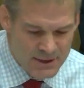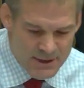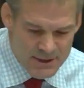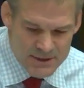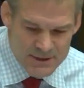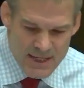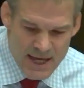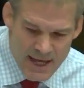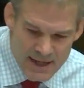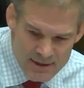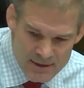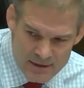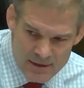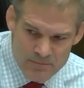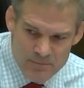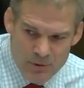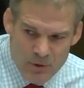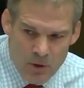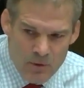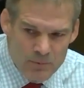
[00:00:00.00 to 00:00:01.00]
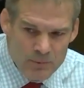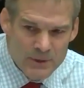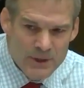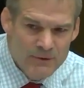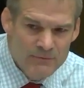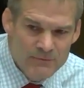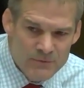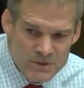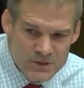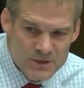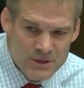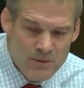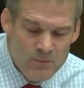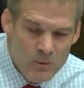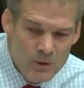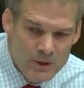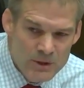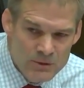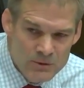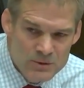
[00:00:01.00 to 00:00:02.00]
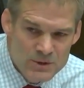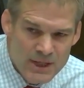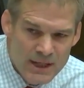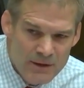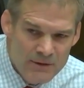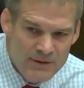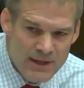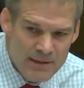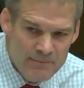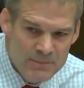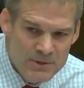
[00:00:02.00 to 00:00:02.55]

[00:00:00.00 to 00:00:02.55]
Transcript: Is that appropriate for someone who's held